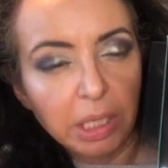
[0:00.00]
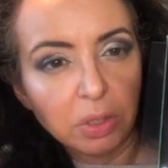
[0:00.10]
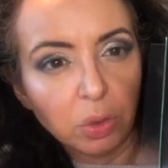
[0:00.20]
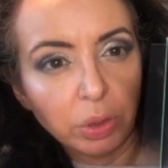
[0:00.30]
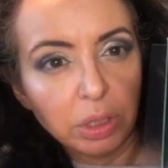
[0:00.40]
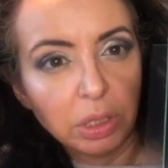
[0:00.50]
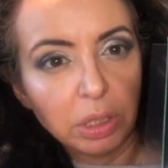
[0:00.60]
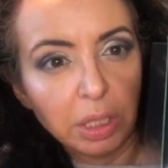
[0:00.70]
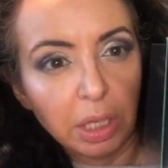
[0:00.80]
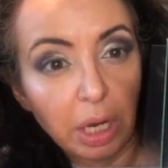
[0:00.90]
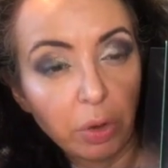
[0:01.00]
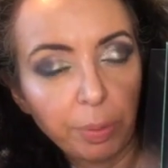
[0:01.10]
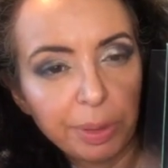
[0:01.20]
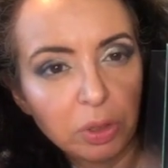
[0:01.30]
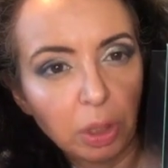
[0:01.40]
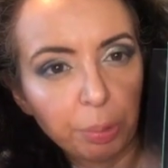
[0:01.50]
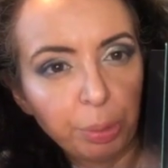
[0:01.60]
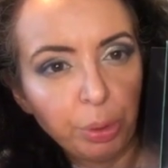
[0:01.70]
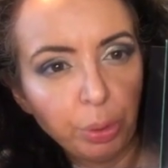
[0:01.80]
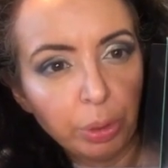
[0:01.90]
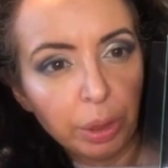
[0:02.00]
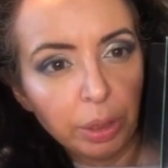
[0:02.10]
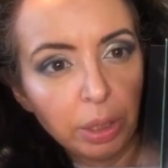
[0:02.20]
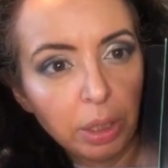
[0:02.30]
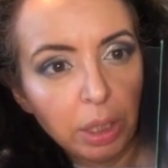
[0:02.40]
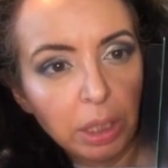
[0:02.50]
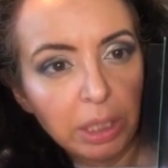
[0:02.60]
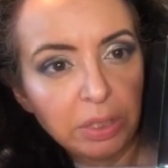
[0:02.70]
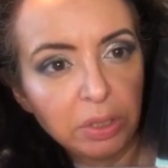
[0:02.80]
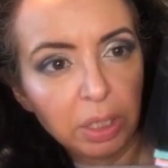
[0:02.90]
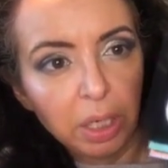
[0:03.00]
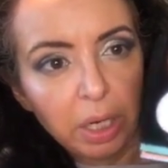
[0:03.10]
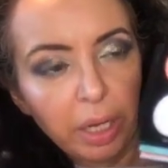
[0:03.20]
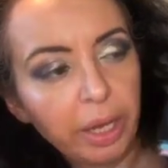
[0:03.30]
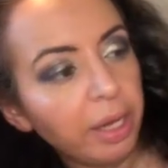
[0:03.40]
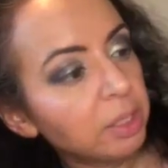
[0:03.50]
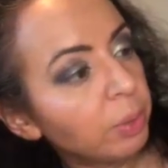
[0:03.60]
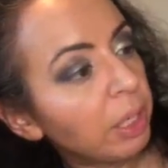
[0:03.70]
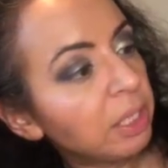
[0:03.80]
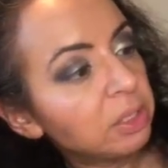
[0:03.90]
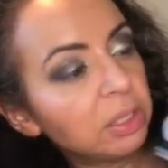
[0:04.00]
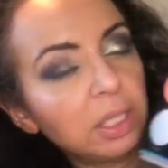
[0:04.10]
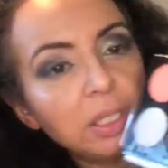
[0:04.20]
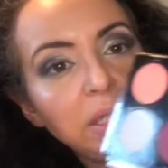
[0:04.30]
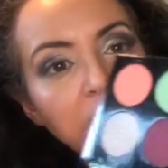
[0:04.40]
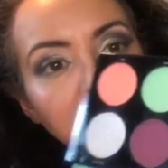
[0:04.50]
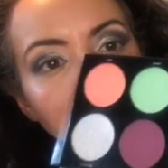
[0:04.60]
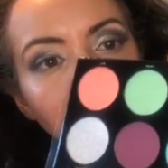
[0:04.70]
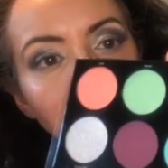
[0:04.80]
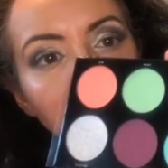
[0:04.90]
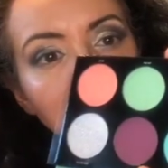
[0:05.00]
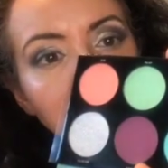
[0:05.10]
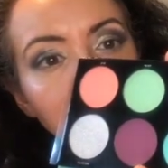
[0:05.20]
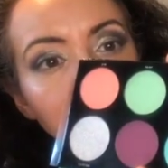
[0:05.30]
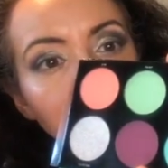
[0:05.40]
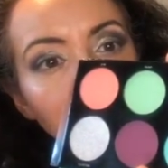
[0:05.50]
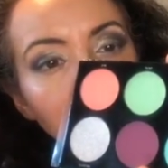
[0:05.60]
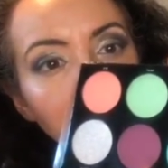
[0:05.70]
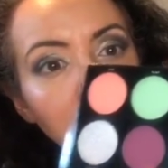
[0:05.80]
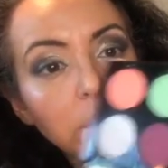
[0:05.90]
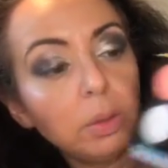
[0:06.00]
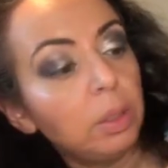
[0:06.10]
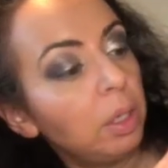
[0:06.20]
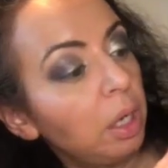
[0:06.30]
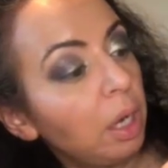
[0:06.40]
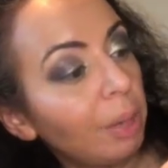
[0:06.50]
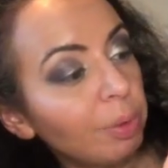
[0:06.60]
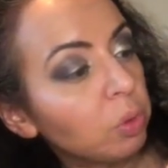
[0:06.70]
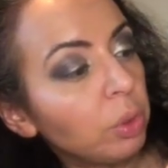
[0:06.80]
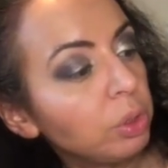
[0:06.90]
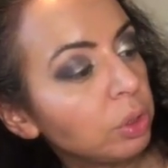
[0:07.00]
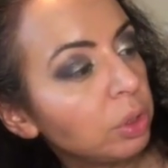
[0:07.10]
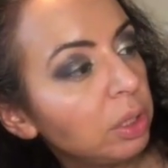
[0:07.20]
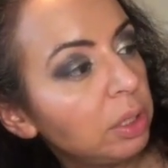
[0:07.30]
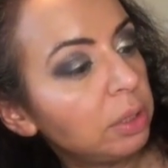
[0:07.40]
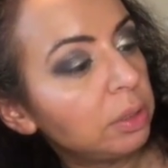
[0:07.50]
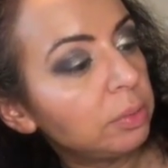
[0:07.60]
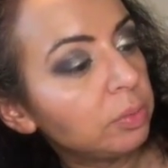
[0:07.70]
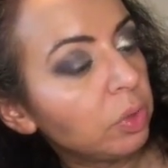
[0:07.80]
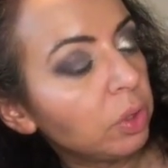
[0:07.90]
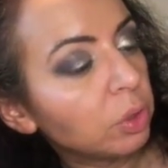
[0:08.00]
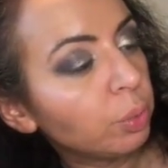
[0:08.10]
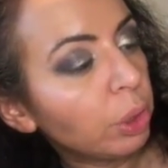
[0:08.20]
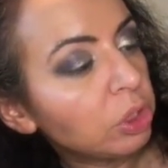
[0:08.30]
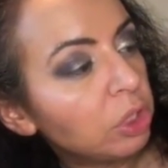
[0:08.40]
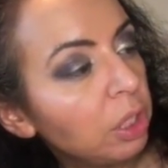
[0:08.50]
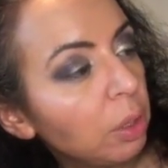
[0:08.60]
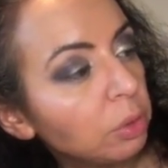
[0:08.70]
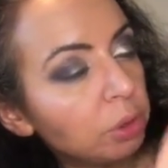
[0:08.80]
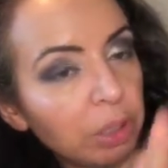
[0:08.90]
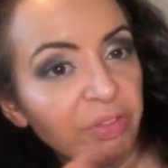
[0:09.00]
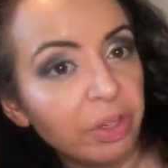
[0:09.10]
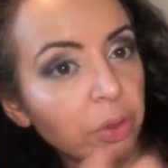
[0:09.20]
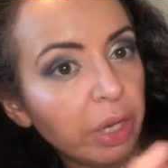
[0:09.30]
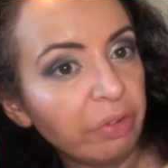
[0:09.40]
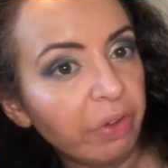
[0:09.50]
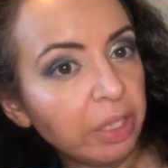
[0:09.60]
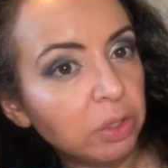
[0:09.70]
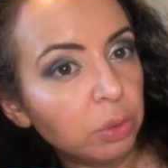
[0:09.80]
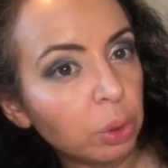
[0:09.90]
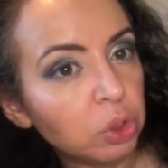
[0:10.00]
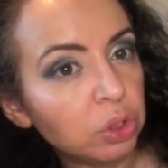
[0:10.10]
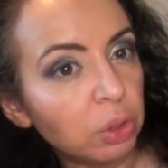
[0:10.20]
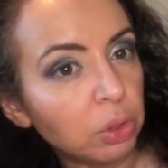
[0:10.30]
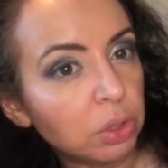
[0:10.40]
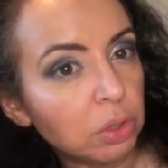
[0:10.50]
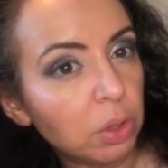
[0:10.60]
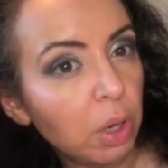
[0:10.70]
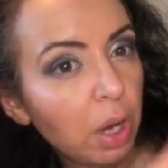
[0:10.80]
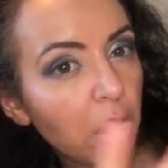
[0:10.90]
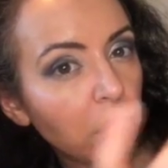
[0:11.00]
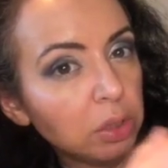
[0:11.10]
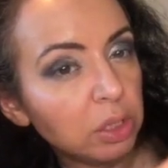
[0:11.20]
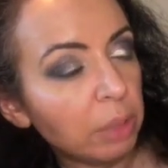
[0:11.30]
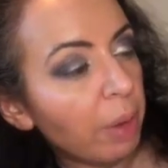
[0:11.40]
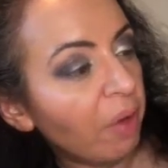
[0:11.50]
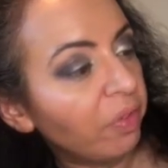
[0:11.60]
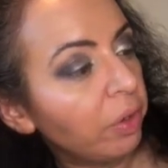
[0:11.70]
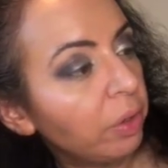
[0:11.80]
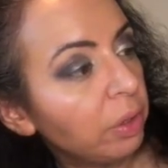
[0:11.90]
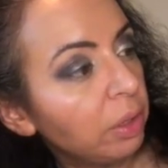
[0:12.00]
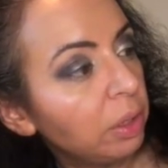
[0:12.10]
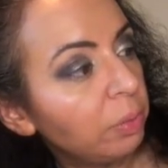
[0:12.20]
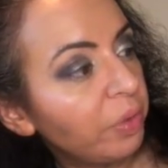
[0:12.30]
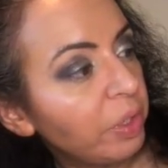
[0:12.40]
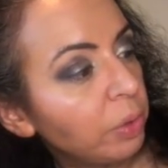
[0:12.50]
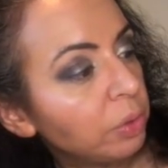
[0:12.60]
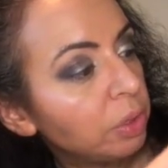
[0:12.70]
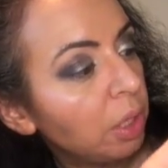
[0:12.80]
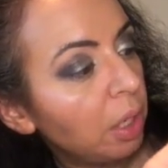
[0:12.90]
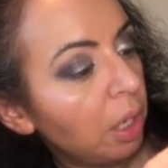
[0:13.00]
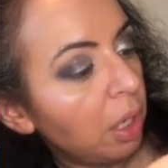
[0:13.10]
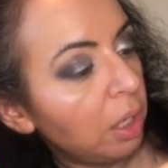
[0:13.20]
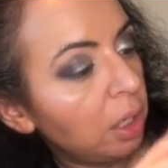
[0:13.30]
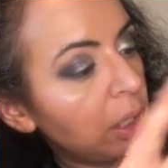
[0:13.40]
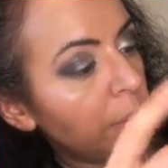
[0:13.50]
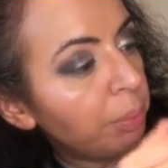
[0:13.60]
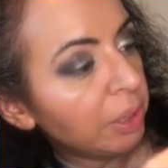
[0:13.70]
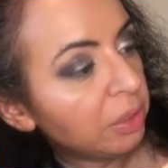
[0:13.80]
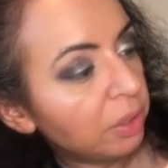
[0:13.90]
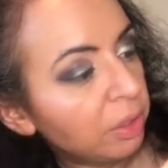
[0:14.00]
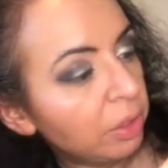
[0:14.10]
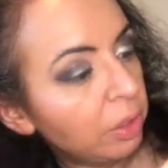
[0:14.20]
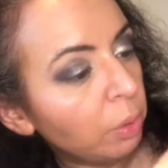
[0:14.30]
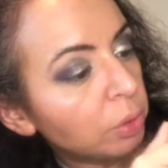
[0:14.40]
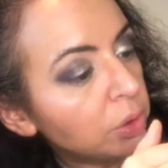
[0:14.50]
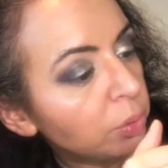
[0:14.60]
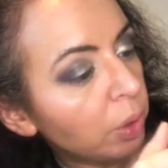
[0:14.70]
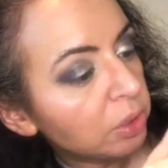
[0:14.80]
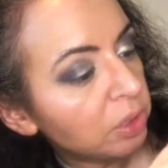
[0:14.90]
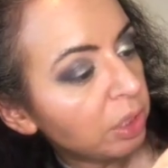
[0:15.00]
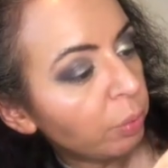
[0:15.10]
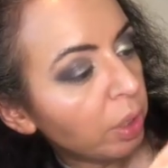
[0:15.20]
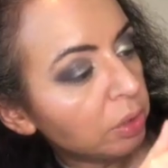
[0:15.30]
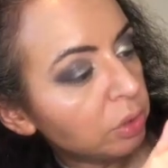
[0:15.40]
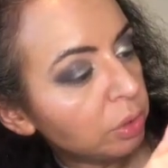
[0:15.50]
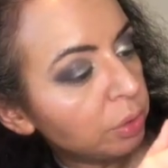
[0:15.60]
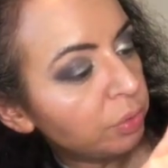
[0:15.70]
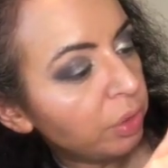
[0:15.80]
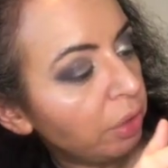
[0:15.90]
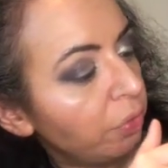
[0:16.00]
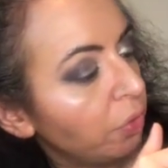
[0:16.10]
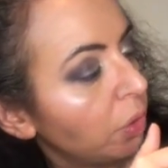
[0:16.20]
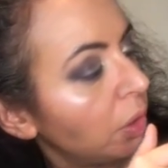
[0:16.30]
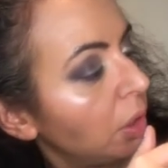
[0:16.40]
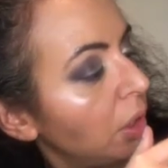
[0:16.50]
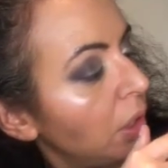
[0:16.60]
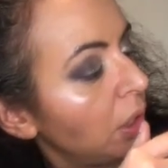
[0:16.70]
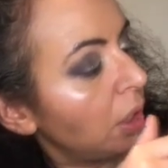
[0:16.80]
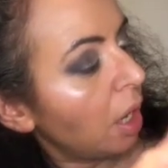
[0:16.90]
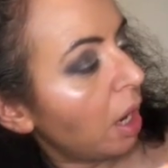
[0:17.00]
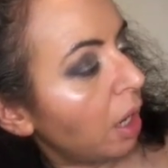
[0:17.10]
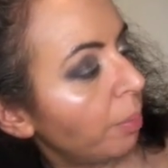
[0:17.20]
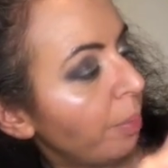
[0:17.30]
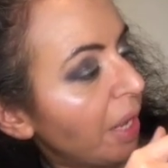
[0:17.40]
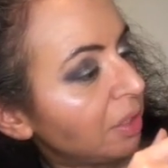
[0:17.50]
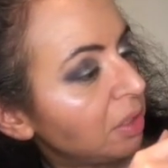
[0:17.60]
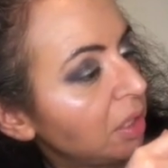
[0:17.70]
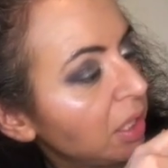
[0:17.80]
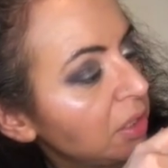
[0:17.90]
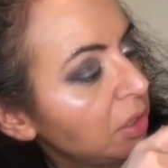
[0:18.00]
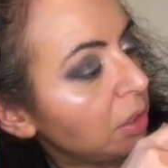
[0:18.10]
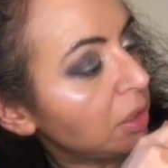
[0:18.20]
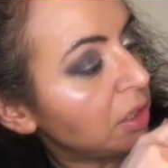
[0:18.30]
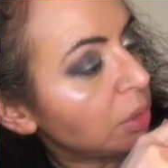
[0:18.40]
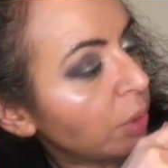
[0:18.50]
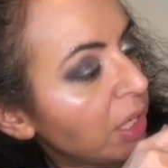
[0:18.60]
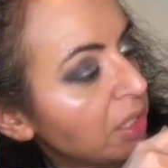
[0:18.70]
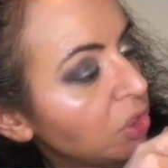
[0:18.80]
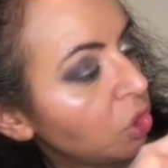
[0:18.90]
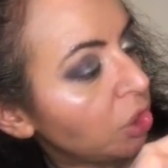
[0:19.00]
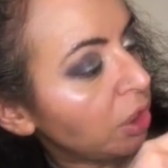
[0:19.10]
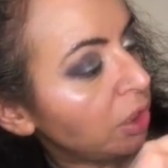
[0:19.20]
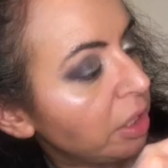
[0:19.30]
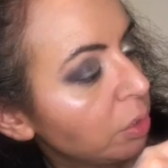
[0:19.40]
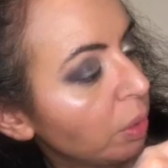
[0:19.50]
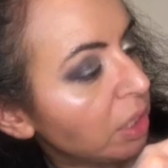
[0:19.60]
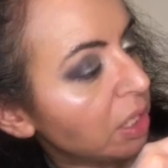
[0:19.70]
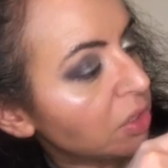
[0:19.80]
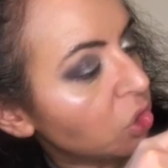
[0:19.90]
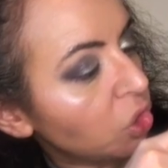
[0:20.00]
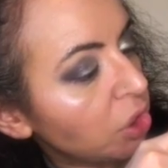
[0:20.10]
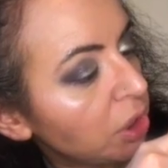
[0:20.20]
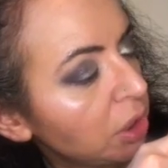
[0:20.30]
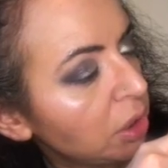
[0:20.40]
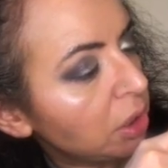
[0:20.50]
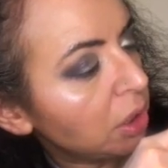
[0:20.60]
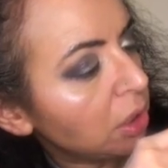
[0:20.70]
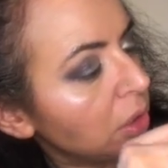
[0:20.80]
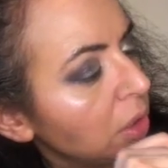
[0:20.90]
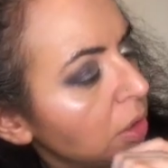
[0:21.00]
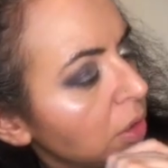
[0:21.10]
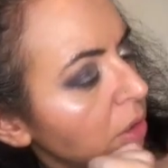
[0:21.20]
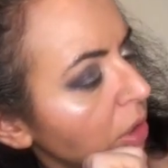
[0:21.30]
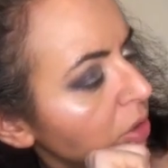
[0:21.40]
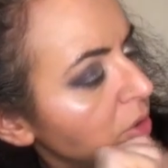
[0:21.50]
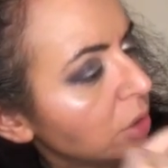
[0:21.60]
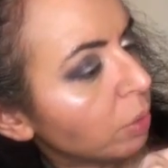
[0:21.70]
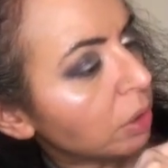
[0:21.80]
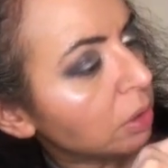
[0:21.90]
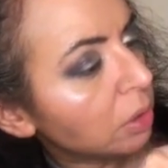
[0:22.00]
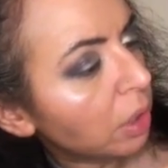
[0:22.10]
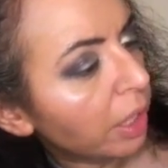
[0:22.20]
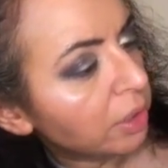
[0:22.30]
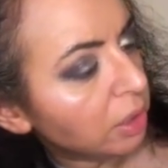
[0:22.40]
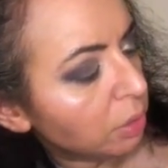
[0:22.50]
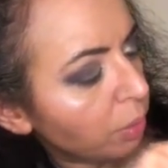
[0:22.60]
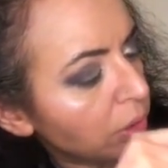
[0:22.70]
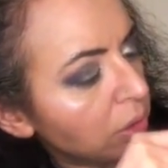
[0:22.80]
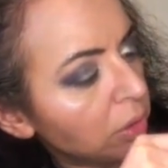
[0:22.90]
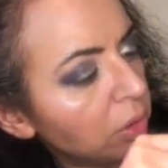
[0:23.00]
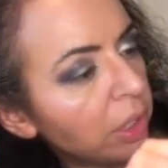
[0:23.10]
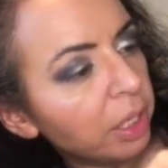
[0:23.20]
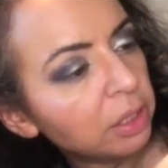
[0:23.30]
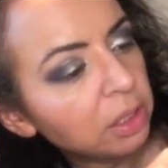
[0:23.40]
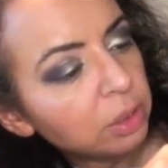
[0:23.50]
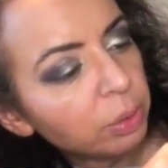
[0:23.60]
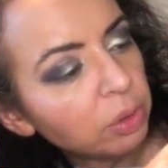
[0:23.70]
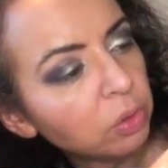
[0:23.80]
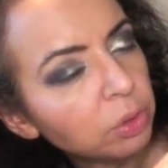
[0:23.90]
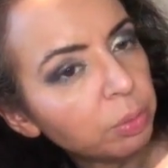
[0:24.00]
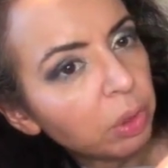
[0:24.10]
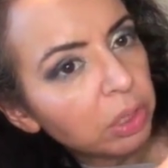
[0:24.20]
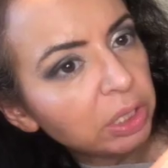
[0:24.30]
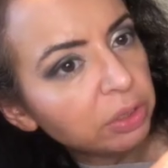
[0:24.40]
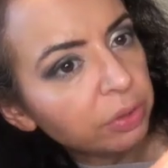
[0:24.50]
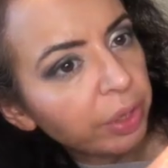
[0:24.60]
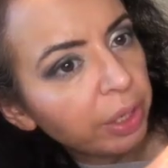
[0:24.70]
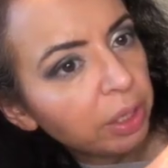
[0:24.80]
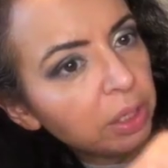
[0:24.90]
So I hope it's not pure glitter, as well as this one, you know. I'm not going to, you know, swatch those. I think you can find swatches also on some other videos. But those ones here, 1, 2, 3, 4, are matte. And this one has a sheen. This one has a sheen. Yes, this one and this one, and this one looks more glittery.